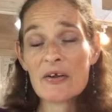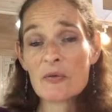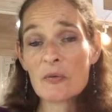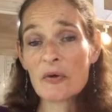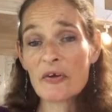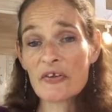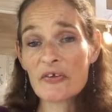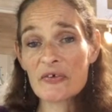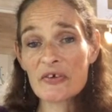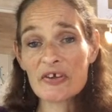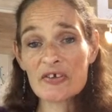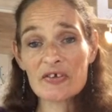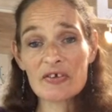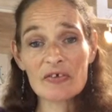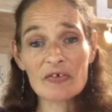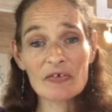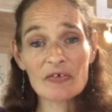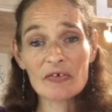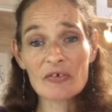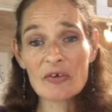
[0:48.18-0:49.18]
Whether it
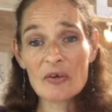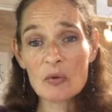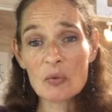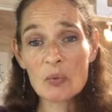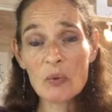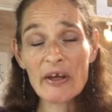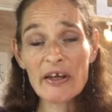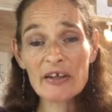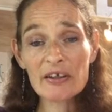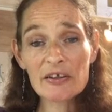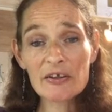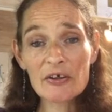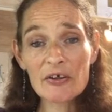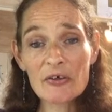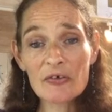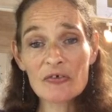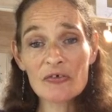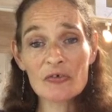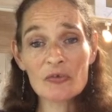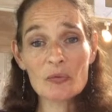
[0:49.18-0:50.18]
is weight
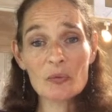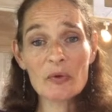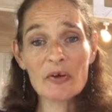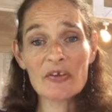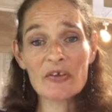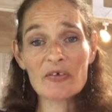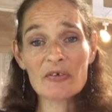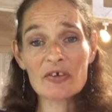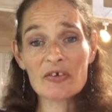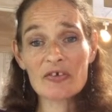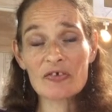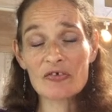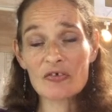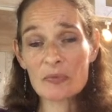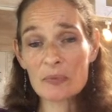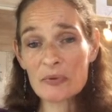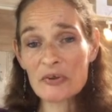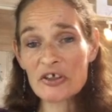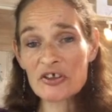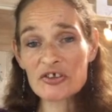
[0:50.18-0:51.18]
loss, whether it is
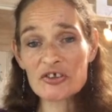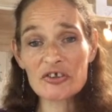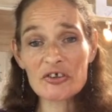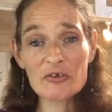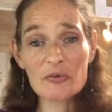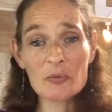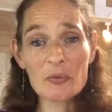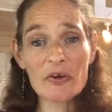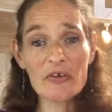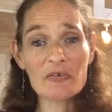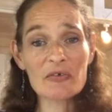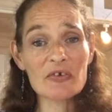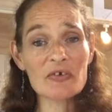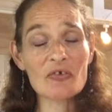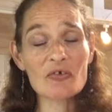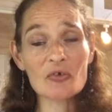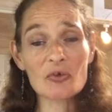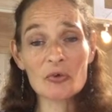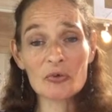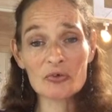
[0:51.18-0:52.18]
depression, whether it
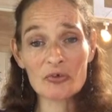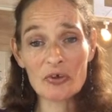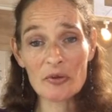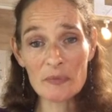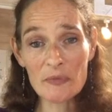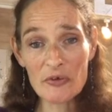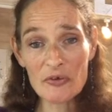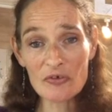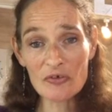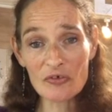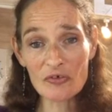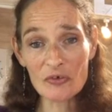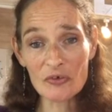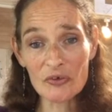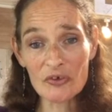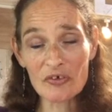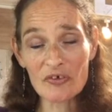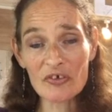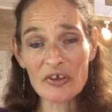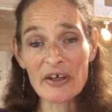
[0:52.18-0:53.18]
is autoimmune
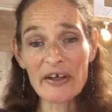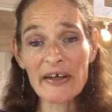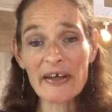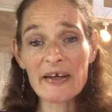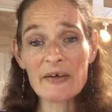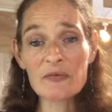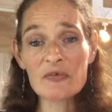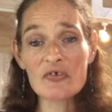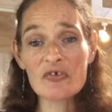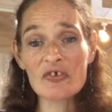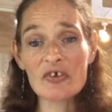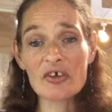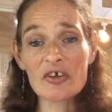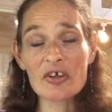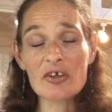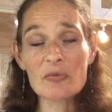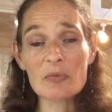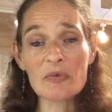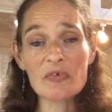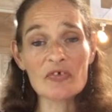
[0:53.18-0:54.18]
disorders, I have
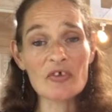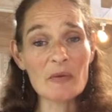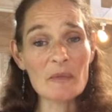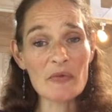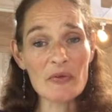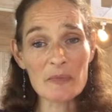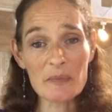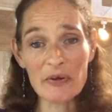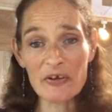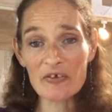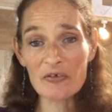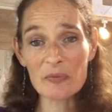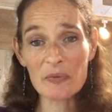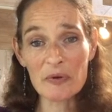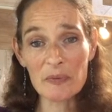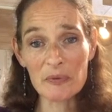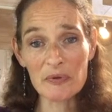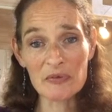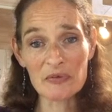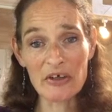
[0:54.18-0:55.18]
studied with some of the best
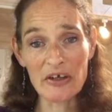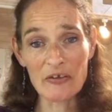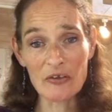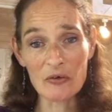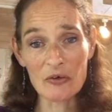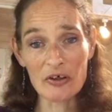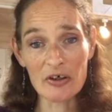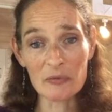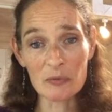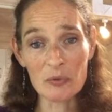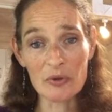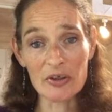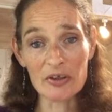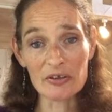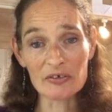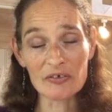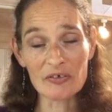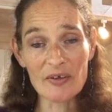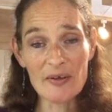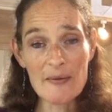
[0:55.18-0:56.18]
people around the
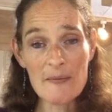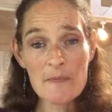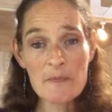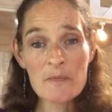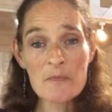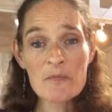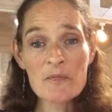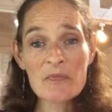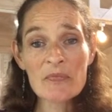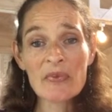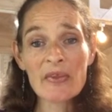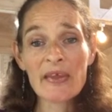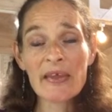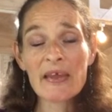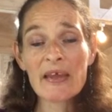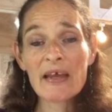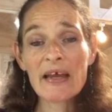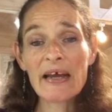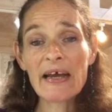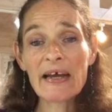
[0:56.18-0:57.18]
world.
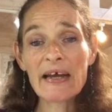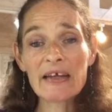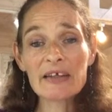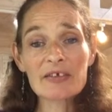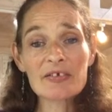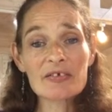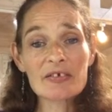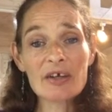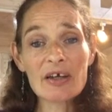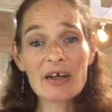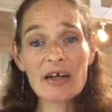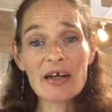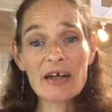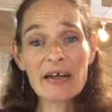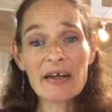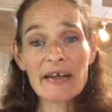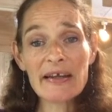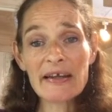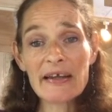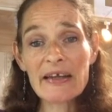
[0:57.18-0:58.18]
And
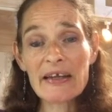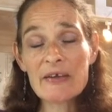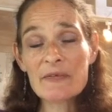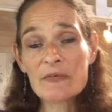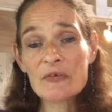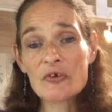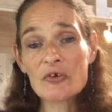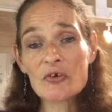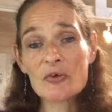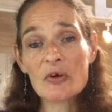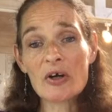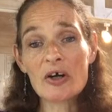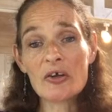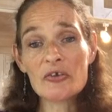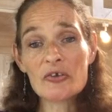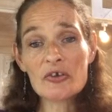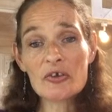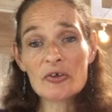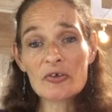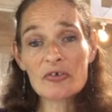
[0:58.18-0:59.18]
if you are
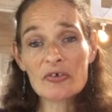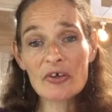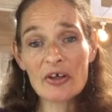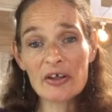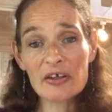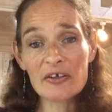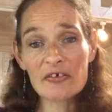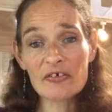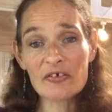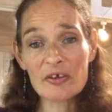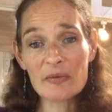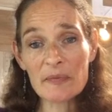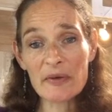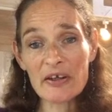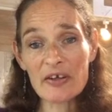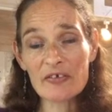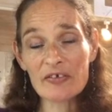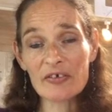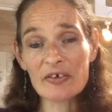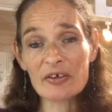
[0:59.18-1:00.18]
new to holistic
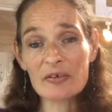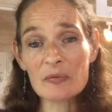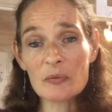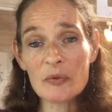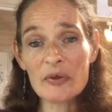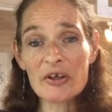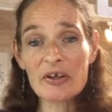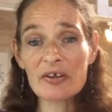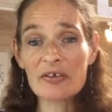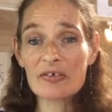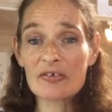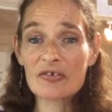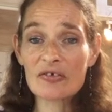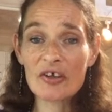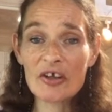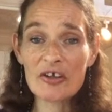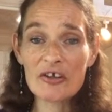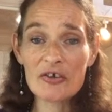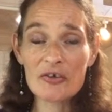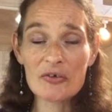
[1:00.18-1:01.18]
medicine, we can
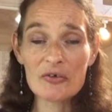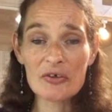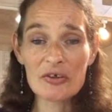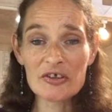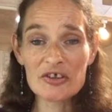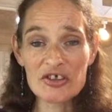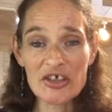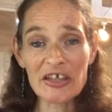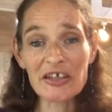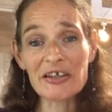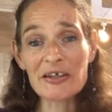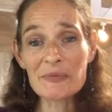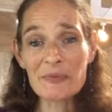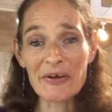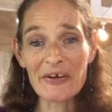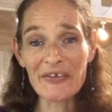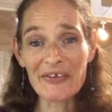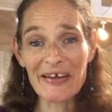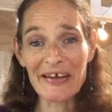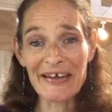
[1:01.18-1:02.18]
take you gently
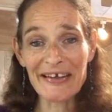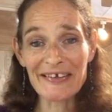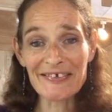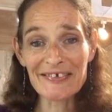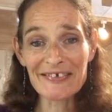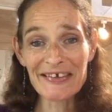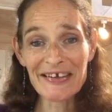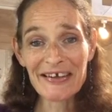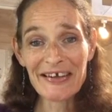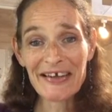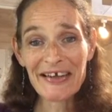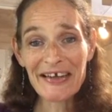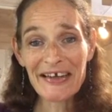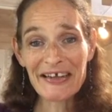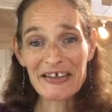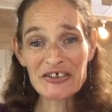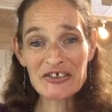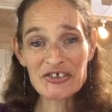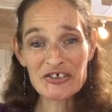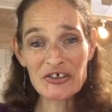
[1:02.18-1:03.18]
by the hand
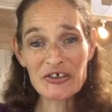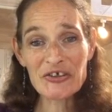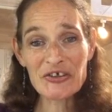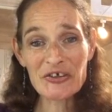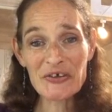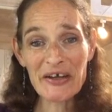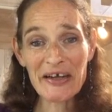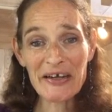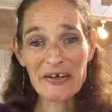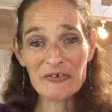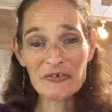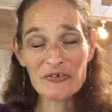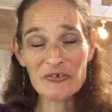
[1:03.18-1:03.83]
and show you how